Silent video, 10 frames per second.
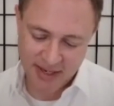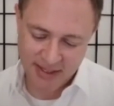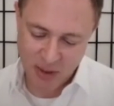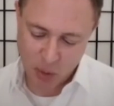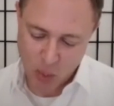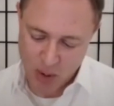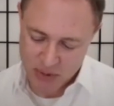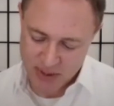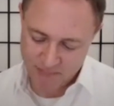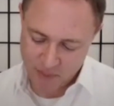little
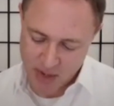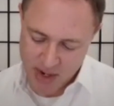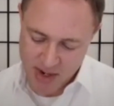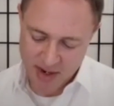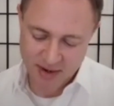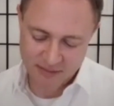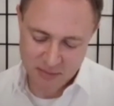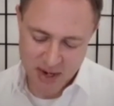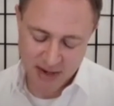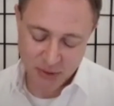quote
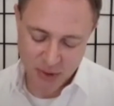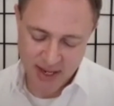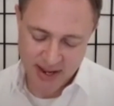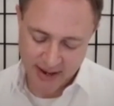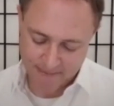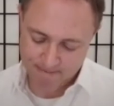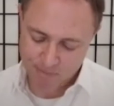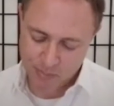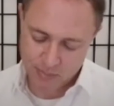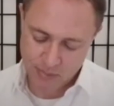from Dr. King.
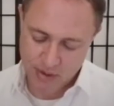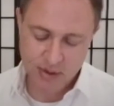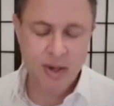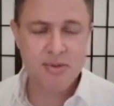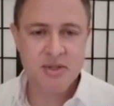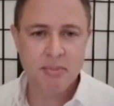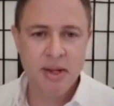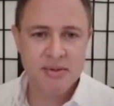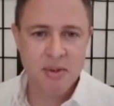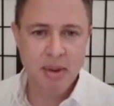And he was
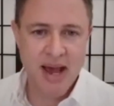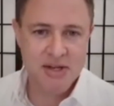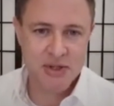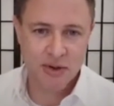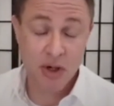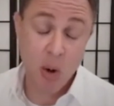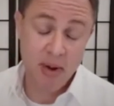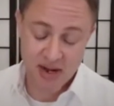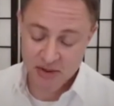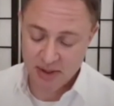the pastor,
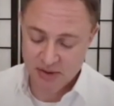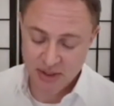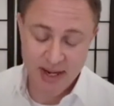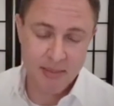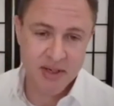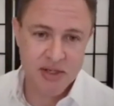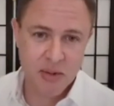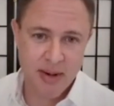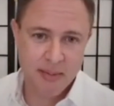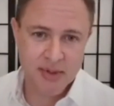co-pastor actually, at Ebenezer
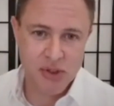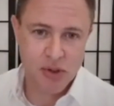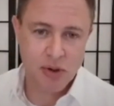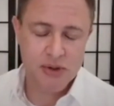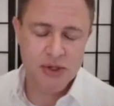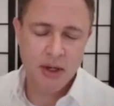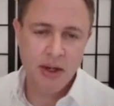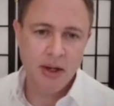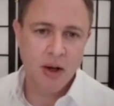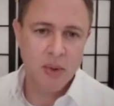Baptist Church,
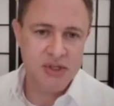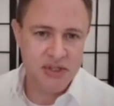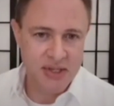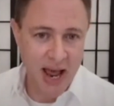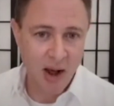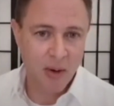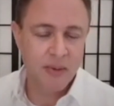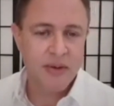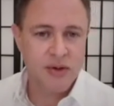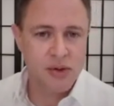which is
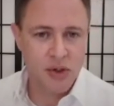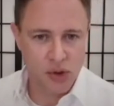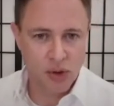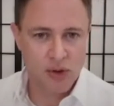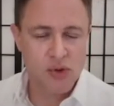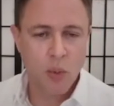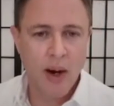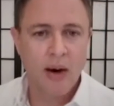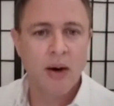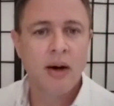now the church
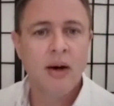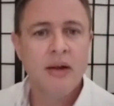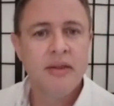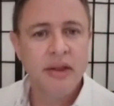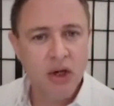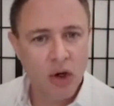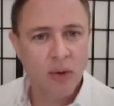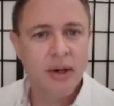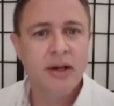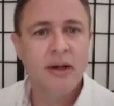where the
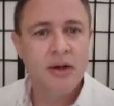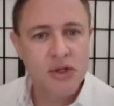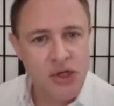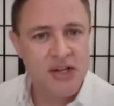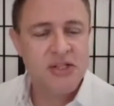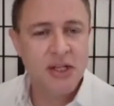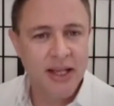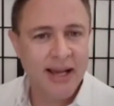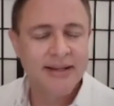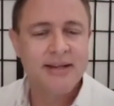current just
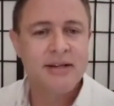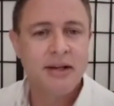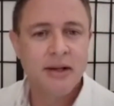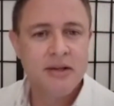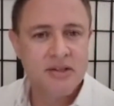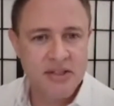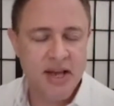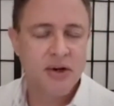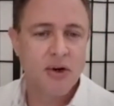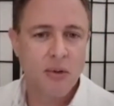elected
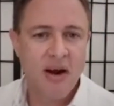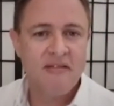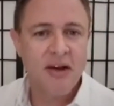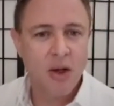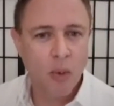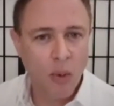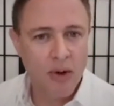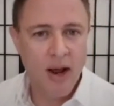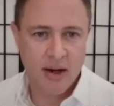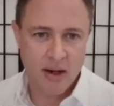Senator Raphael
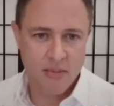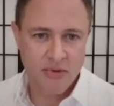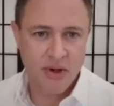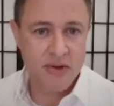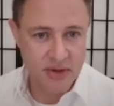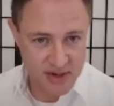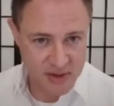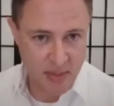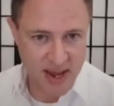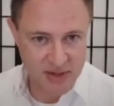Warnock is
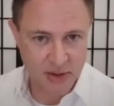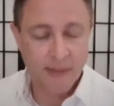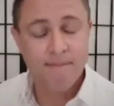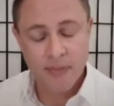the pastor.